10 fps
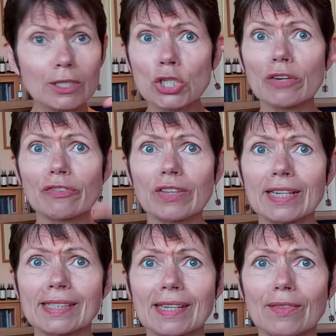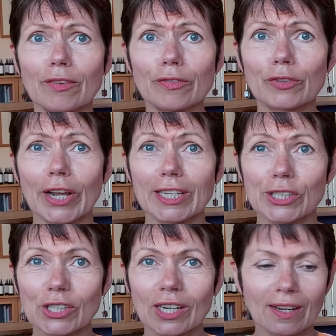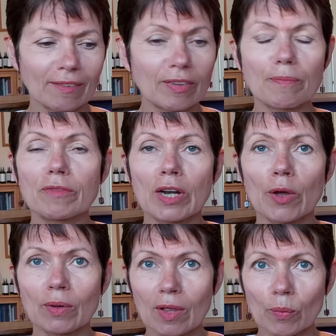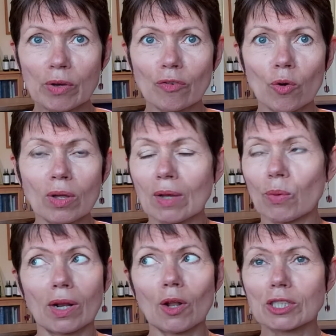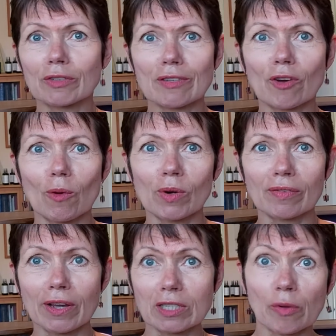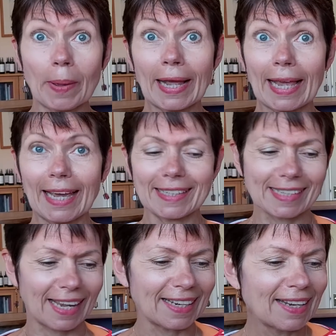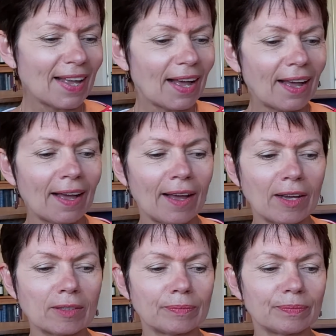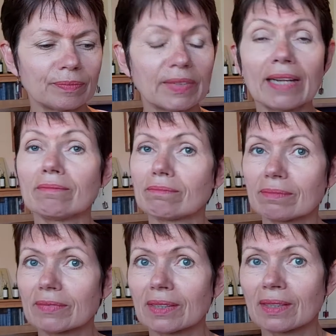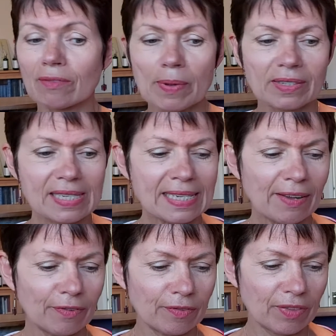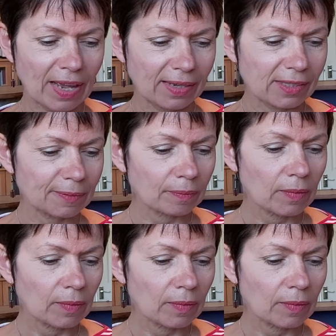Jif things in the fridge for, you know, a lot of us have got one of those for pancake day, then give a bit of sniff of that.